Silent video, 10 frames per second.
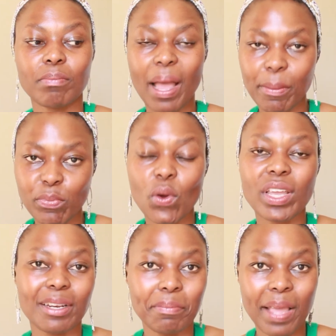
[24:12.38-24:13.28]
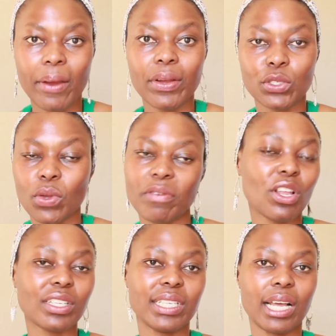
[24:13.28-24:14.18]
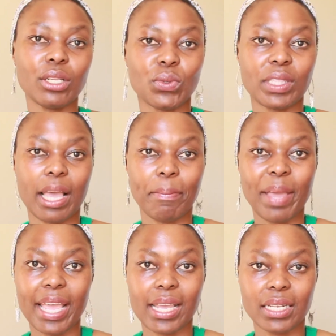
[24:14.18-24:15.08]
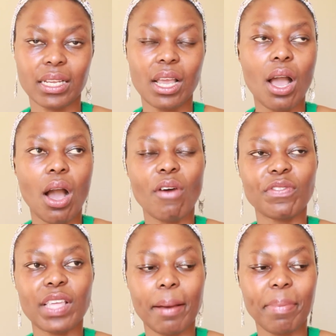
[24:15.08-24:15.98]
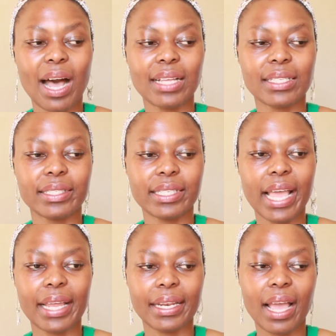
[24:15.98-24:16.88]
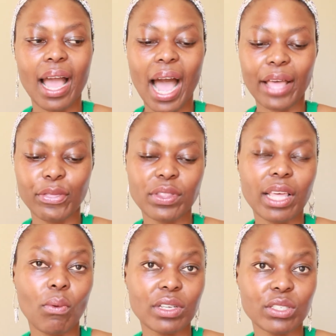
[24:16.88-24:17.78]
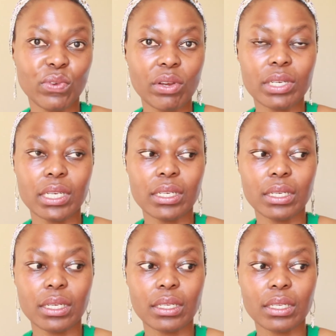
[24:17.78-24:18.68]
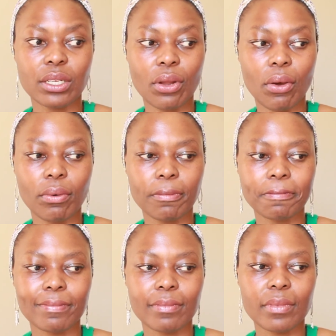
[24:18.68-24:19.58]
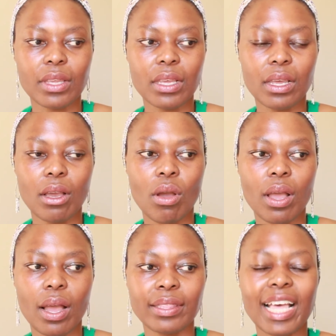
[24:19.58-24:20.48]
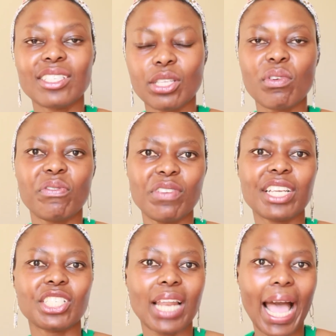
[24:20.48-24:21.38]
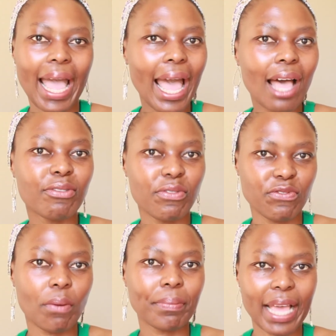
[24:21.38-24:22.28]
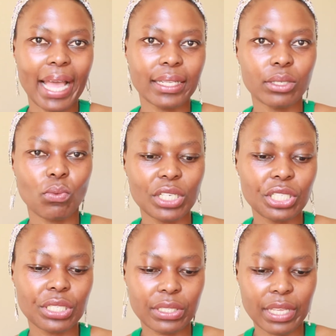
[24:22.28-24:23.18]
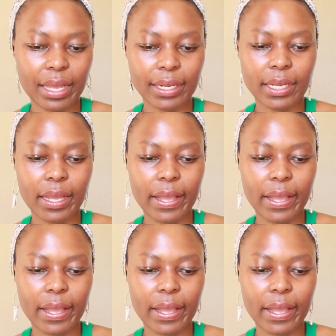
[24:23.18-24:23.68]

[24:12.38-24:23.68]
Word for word: by broken parents who have not dealt with their pain of their pasts. And I thought that was very, you know, that's the reflection I have from that, what she said.